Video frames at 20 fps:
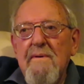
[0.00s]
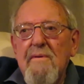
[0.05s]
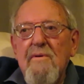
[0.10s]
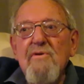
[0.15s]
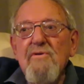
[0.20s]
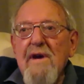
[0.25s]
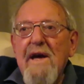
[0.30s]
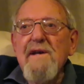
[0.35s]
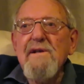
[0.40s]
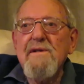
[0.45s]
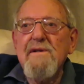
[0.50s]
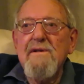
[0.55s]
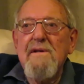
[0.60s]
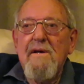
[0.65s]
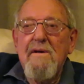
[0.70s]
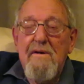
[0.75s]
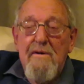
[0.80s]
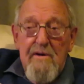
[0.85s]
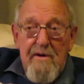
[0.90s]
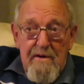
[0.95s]
CRES,
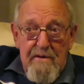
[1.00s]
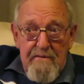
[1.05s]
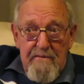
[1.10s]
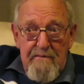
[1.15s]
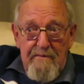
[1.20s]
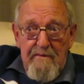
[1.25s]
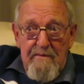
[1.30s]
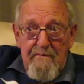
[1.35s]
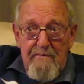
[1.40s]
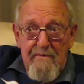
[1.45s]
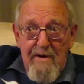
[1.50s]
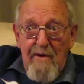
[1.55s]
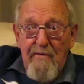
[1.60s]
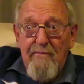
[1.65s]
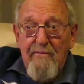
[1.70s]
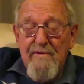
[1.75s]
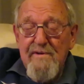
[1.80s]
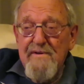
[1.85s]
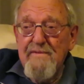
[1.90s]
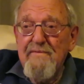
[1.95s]
and
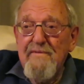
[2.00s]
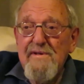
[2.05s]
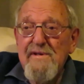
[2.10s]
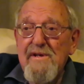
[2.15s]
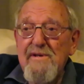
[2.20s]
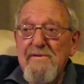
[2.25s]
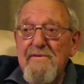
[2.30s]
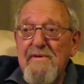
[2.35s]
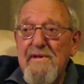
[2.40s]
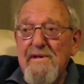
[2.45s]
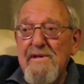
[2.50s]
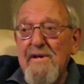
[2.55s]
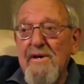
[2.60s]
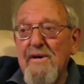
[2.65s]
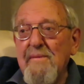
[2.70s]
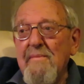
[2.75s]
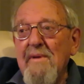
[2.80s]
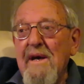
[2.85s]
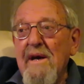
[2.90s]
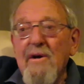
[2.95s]
Ralph was a visitor at the
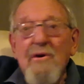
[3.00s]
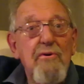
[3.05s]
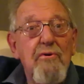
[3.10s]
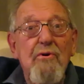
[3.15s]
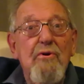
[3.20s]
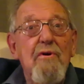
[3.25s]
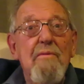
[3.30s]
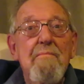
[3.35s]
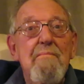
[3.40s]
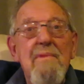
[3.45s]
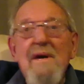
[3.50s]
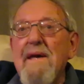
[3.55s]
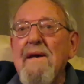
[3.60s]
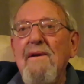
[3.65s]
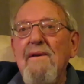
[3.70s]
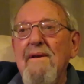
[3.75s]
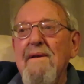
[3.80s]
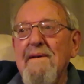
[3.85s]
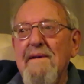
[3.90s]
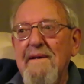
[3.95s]
time, cook a
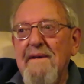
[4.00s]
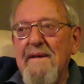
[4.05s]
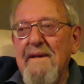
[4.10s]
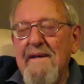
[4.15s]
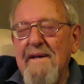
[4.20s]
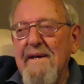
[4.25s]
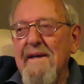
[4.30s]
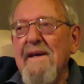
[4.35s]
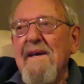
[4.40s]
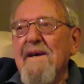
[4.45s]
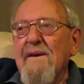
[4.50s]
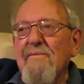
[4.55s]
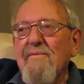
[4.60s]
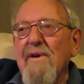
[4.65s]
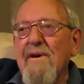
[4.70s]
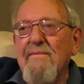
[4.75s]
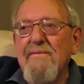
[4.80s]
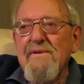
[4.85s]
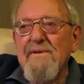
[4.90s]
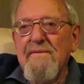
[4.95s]
meal, and
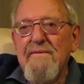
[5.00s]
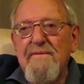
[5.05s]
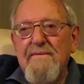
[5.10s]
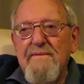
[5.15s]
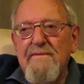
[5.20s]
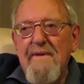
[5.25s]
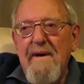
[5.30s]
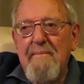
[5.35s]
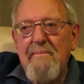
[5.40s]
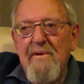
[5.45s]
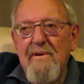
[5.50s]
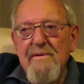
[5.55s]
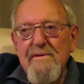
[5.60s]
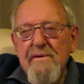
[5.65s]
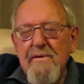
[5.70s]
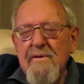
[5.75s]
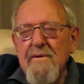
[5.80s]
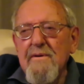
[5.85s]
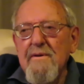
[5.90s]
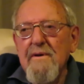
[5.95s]
Ralph was a fabulous
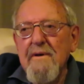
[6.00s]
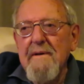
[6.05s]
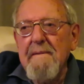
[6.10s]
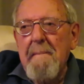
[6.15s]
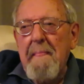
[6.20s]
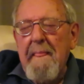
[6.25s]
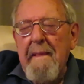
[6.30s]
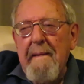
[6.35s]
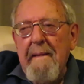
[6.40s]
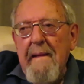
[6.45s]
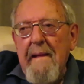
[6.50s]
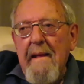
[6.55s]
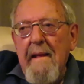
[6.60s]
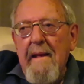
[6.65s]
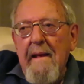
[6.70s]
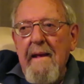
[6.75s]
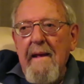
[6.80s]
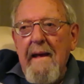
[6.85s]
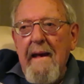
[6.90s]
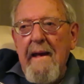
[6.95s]
cook.
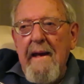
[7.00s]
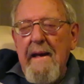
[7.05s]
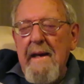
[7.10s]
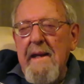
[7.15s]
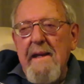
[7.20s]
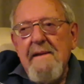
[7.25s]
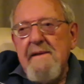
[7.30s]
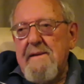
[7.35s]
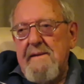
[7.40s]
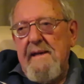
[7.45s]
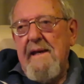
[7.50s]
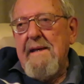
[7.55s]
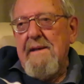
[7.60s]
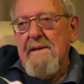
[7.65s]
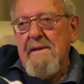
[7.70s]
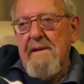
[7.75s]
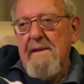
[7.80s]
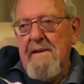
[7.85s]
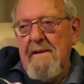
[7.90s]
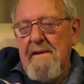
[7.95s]
And he
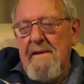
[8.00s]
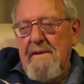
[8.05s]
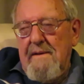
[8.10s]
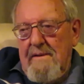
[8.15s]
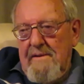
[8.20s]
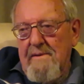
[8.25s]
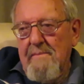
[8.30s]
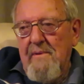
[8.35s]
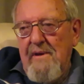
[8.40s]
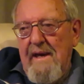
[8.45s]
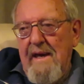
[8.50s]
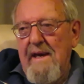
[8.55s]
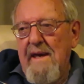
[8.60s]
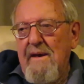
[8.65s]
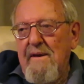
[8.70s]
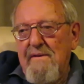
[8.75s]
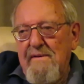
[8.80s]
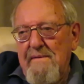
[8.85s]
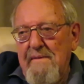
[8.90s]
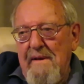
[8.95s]
said to me,
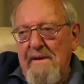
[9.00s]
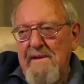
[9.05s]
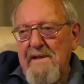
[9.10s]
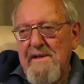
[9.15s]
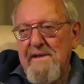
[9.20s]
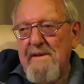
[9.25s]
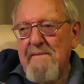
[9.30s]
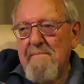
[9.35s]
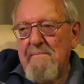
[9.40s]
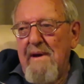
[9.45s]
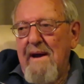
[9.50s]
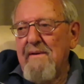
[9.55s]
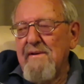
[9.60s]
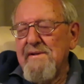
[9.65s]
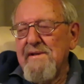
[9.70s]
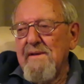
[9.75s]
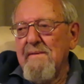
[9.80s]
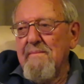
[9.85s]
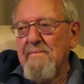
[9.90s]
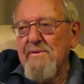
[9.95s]
in this
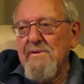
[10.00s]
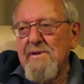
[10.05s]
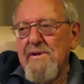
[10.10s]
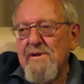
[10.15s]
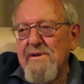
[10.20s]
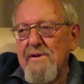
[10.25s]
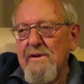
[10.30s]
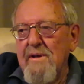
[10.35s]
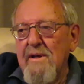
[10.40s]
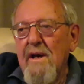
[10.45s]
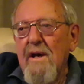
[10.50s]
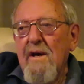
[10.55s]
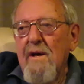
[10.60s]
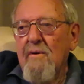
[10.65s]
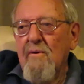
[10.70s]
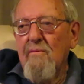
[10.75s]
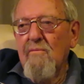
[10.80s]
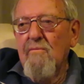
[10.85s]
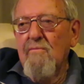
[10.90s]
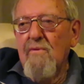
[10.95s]
embarrassing position,
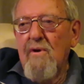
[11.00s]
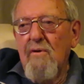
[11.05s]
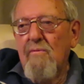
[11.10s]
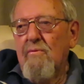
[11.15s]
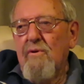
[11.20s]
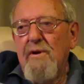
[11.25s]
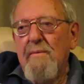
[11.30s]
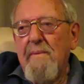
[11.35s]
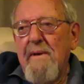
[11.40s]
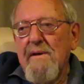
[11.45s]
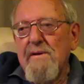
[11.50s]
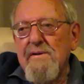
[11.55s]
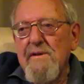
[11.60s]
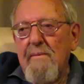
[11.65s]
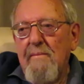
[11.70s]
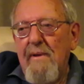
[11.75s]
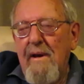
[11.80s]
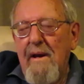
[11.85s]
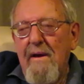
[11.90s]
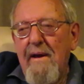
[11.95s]
well, what about
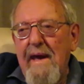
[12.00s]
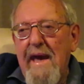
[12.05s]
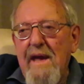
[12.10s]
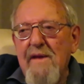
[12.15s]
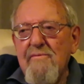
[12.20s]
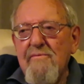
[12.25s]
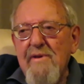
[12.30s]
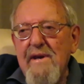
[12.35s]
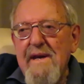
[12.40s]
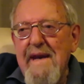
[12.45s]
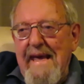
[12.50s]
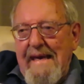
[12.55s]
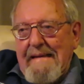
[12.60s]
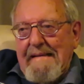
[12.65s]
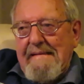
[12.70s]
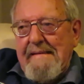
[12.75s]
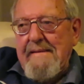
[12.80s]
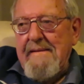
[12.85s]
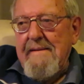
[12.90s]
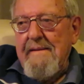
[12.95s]
somebody like Henry
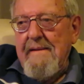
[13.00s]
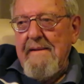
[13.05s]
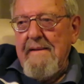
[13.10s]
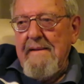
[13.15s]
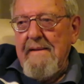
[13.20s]
Nicks?